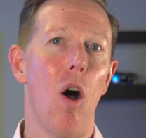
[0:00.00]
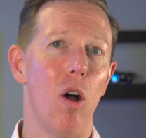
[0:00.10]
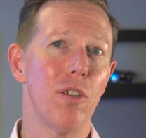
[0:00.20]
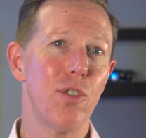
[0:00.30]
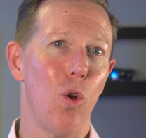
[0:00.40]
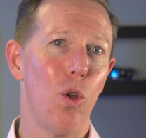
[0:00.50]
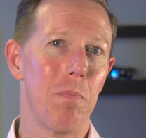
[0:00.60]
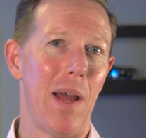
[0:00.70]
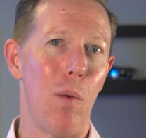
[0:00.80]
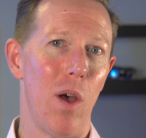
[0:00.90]
All
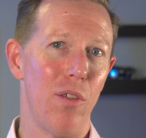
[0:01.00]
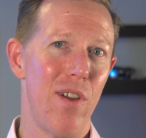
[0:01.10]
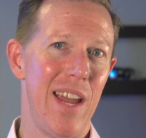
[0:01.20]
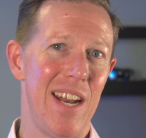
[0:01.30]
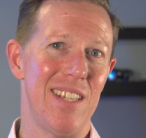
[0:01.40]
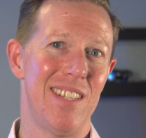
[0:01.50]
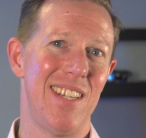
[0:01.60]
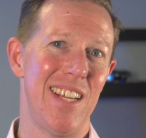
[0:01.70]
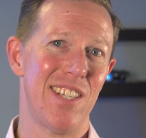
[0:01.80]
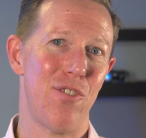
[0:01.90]
told, my wealth created is
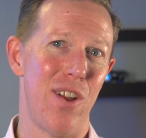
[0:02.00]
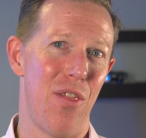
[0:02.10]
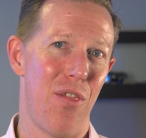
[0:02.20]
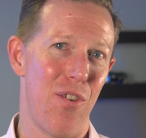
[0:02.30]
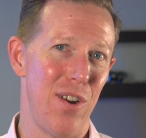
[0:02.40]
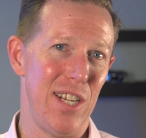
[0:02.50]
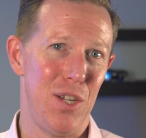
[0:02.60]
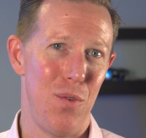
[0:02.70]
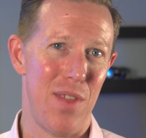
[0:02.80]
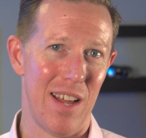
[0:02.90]

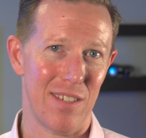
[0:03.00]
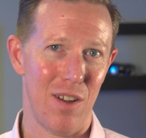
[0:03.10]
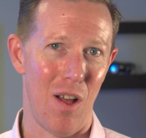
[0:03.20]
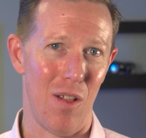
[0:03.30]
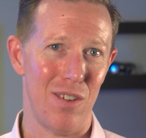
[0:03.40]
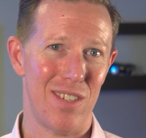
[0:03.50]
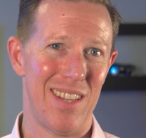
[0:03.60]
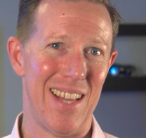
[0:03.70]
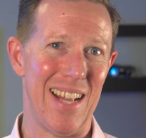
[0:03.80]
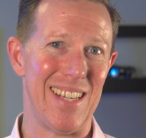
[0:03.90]

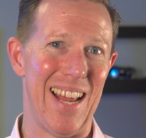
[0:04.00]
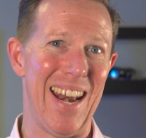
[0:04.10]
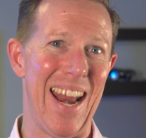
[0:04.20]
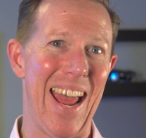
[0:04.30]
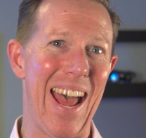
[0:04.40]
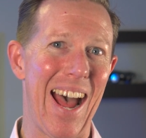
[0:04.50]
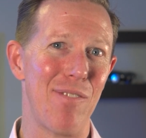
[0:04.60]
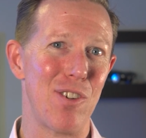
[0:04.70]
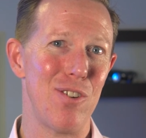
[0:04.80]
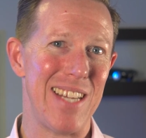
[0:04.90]
$632,000. That's an
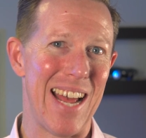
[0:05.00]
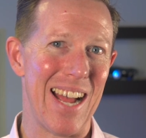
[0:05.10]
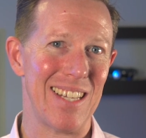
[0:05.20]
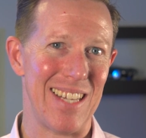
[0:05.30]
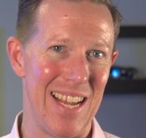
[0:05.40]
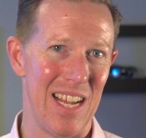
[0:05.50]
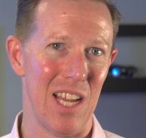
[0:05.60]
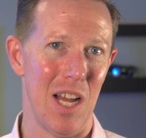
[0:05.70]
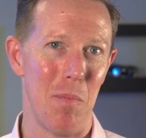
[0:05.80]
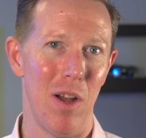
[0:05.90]
after-tax
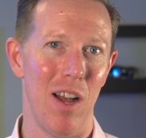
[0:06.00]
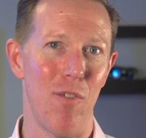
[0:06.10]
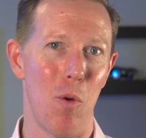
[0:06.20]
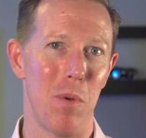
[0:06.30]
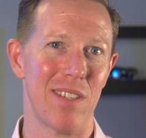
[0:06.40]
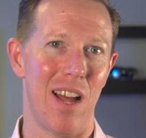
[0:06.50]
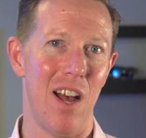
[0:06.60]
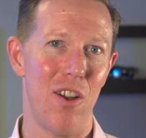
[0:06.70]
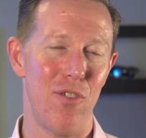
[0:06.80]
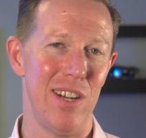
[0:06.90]
income of almost
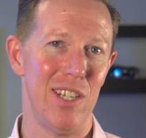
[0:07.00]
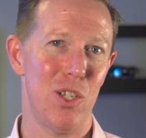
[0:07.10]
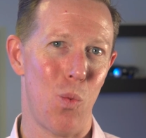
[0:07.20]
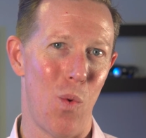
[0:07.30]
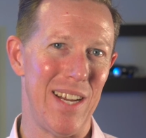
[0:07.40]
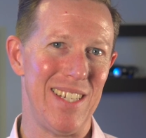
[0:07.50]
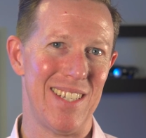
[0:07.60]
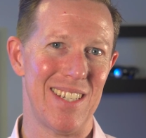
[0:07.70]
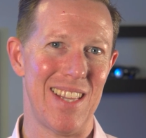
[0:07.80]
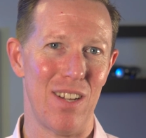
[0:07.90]

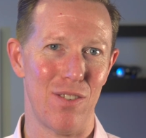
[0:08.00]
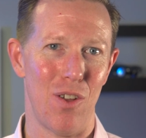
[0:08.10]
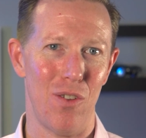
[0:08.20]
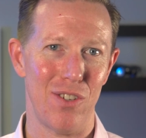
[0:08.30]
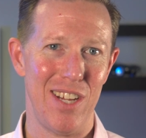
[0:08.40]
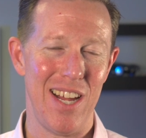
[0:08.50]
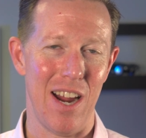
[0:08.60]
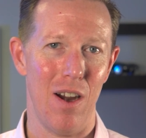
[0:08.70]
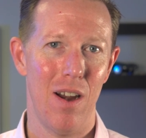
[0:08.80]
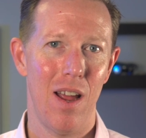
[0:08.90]
$126,000 a year.